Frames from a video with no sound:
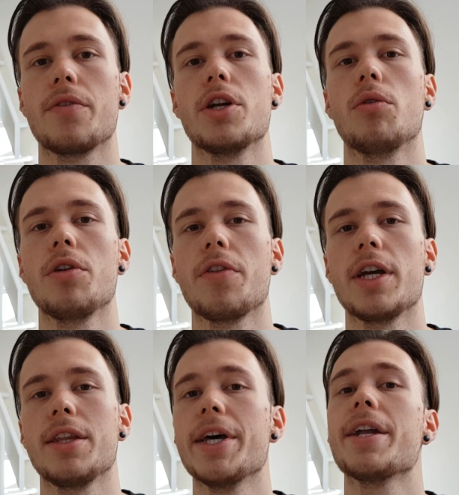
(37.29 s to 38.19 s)
the only
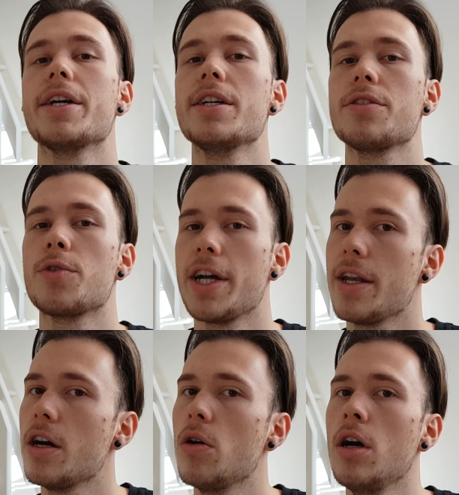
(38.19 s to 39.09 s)
thing that is
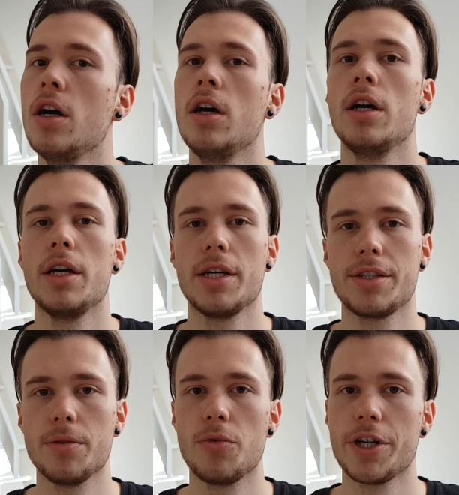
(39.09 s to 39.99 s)
right now is
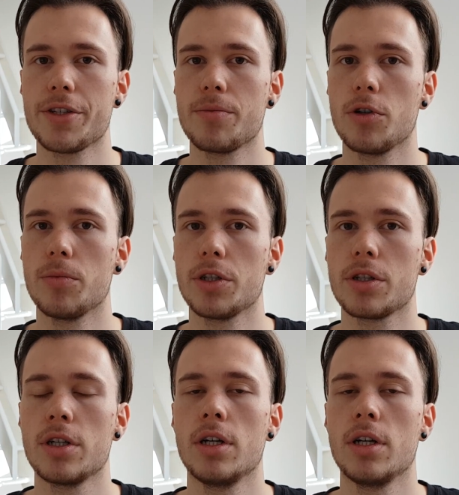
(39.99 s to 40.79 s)
the present moment.